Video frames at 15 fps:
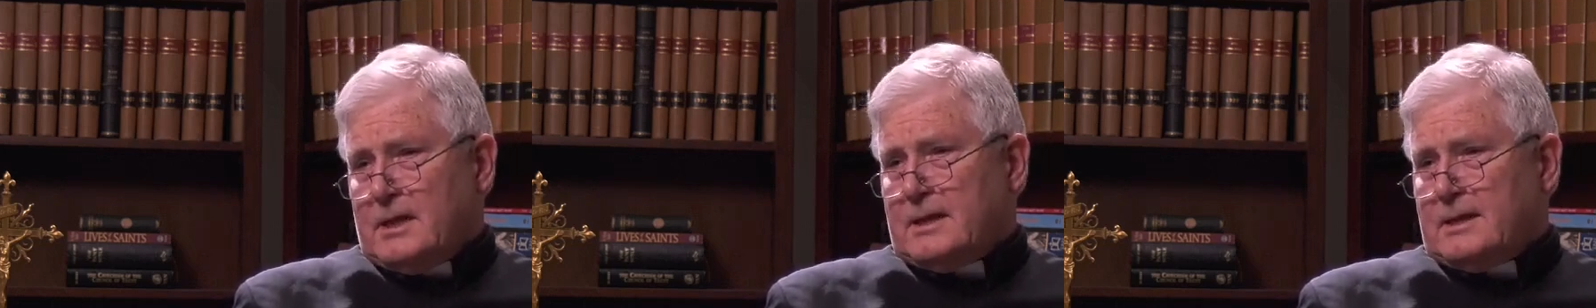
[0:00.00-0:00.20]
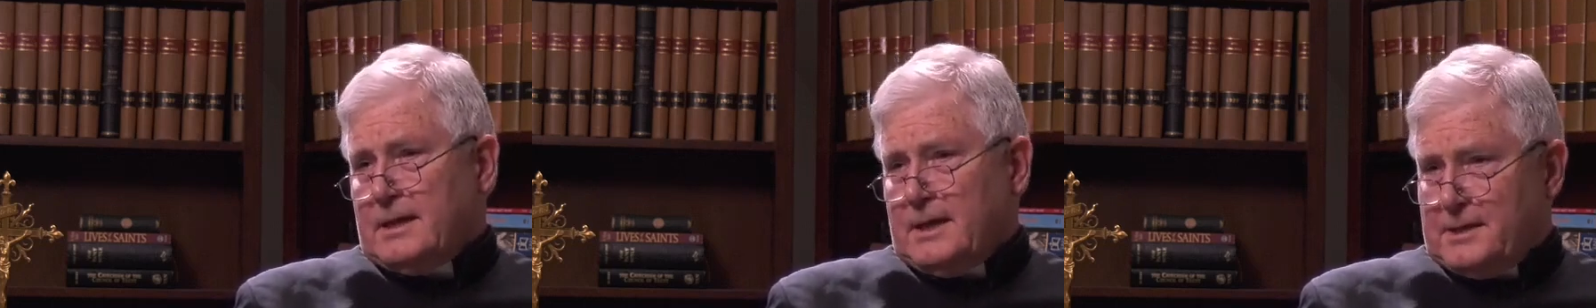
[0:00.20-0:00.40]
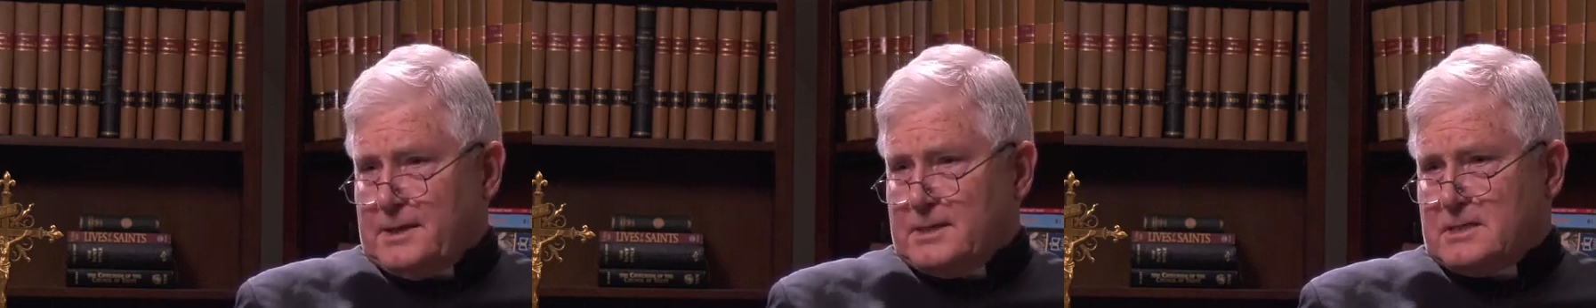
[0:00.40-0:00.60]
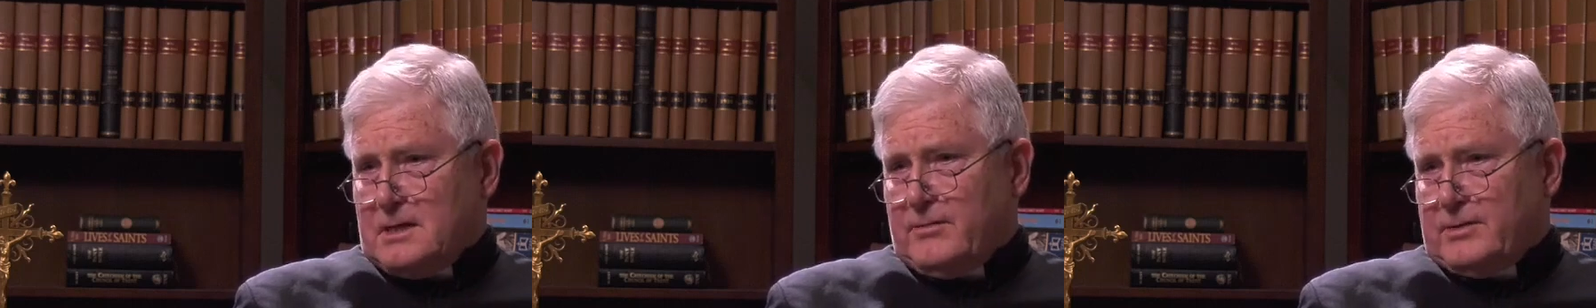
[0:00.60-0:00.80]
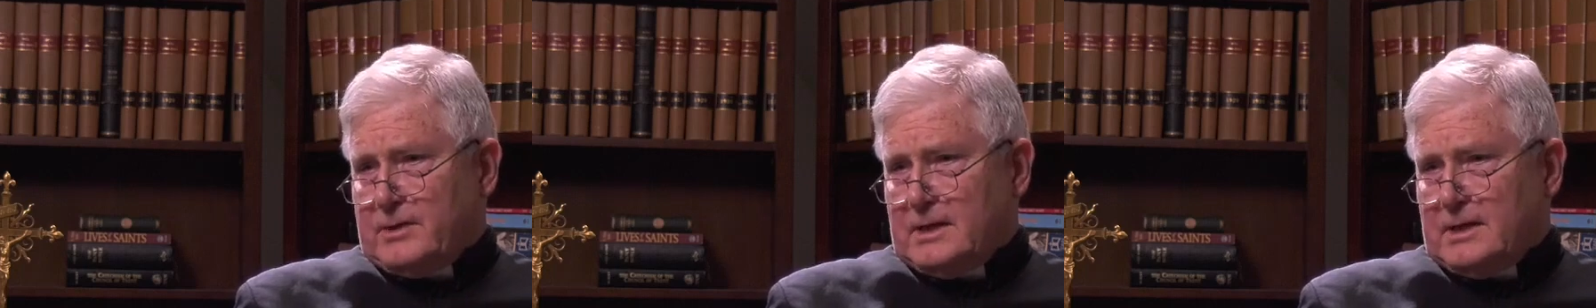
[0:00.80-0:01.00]

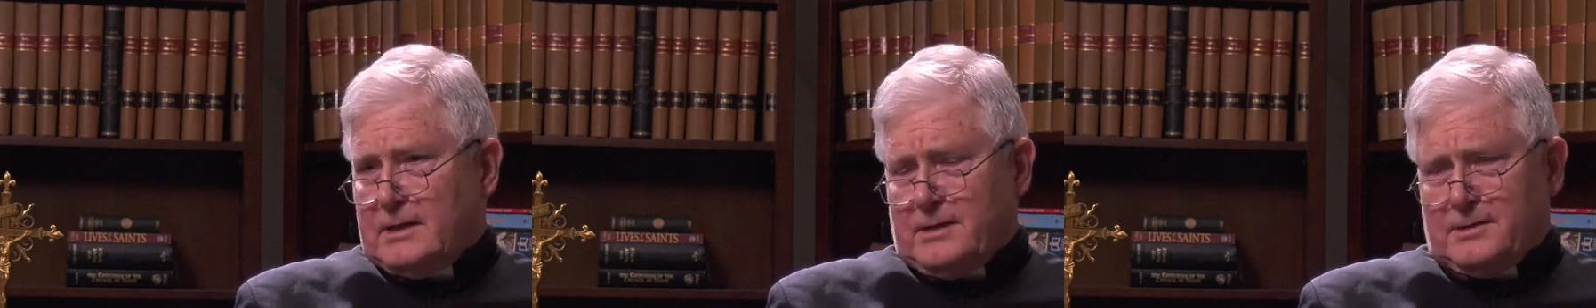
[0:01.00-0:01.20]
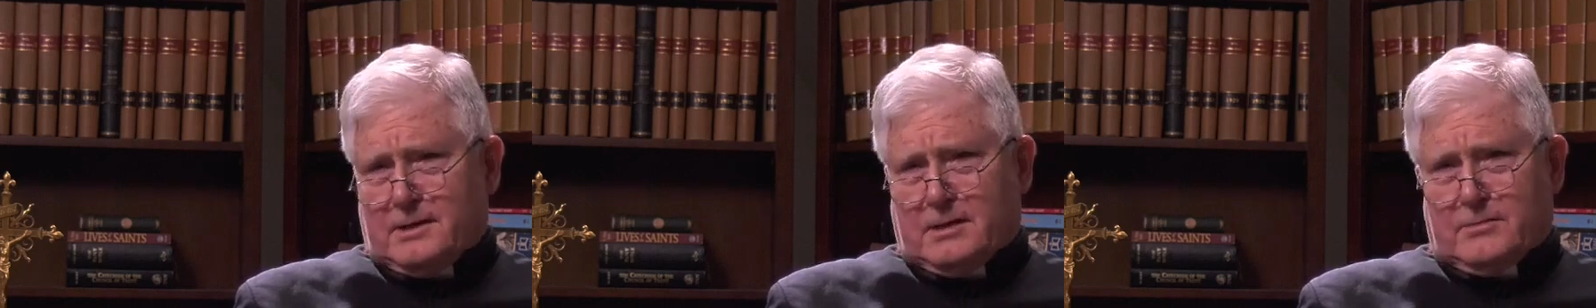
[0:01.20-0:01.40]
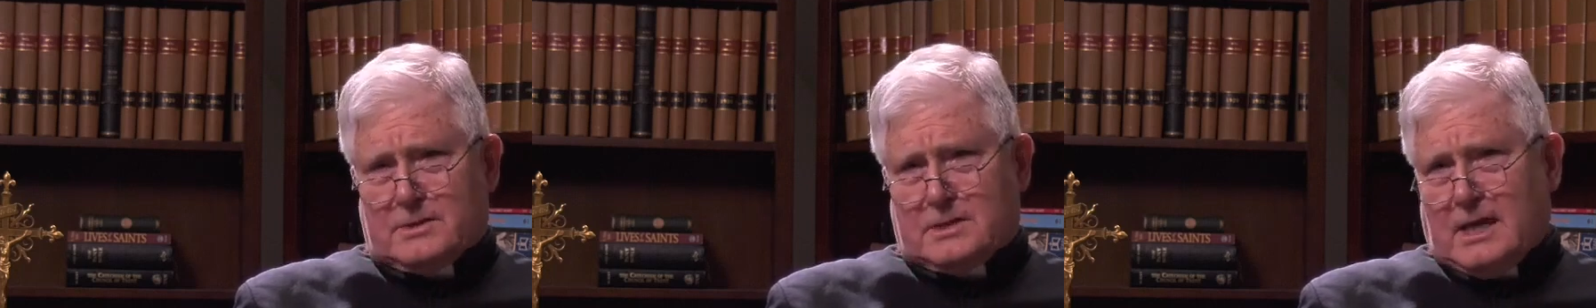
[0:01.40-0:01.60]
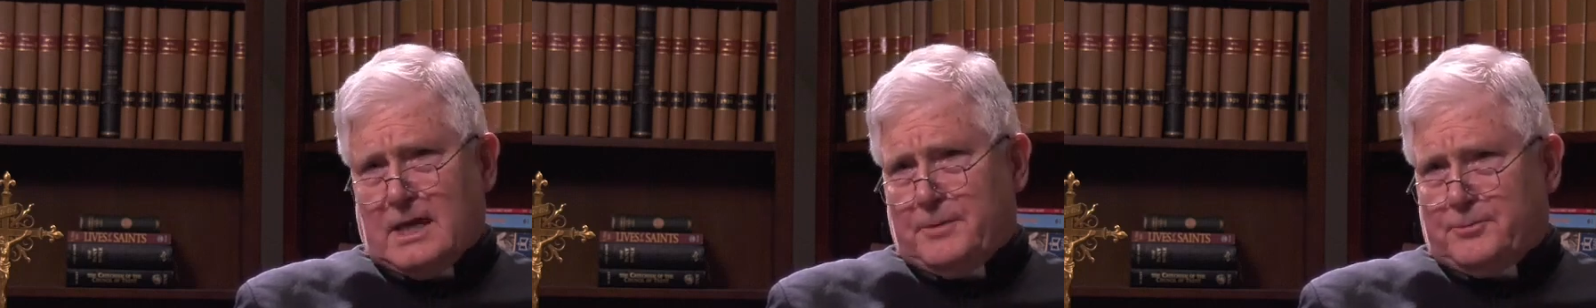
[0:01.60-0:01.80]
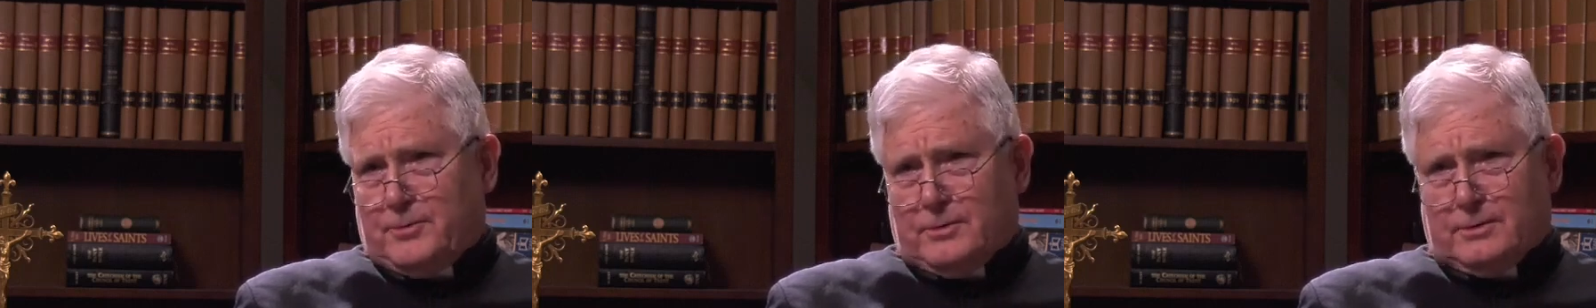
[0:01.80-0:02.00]
1970, I think it was
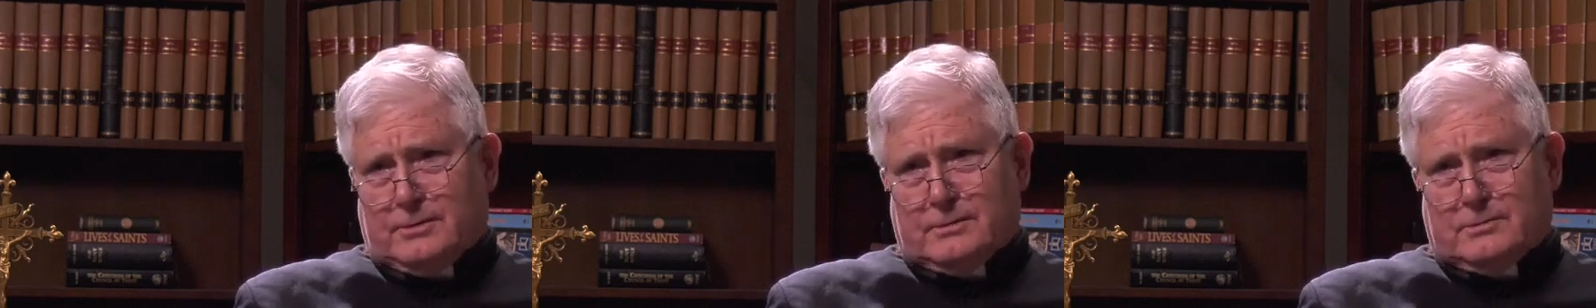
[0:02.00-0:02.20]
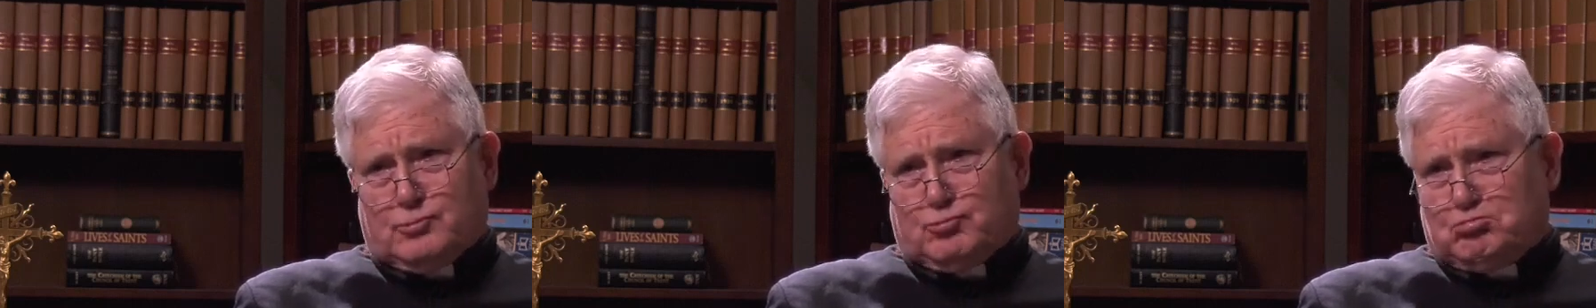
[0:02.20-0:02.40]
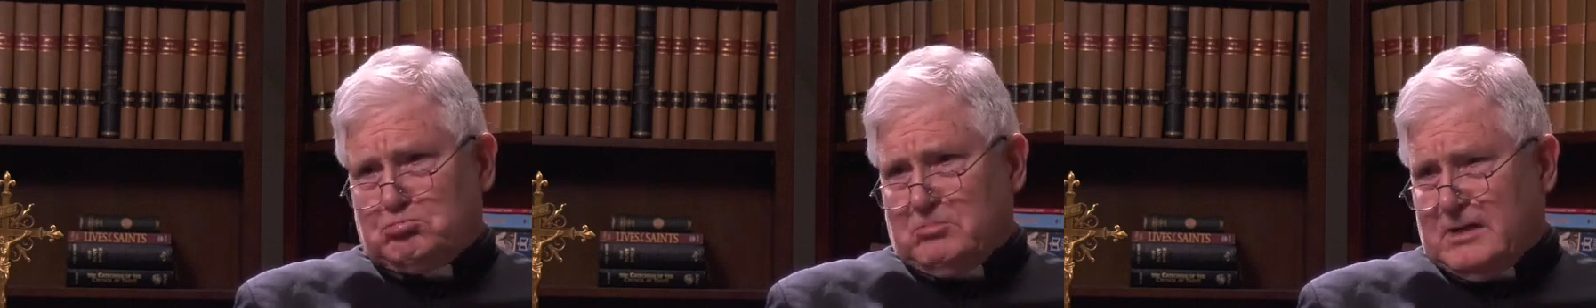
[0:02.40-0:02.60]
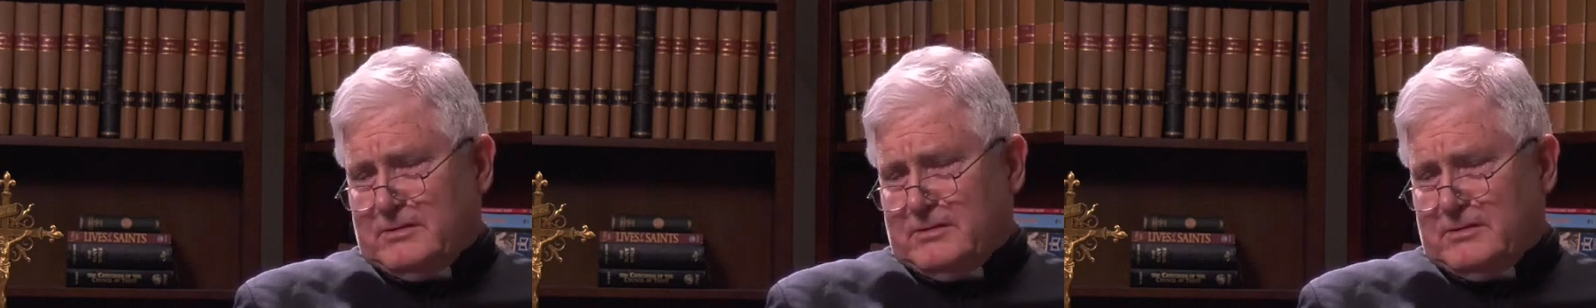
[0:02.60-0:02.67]
April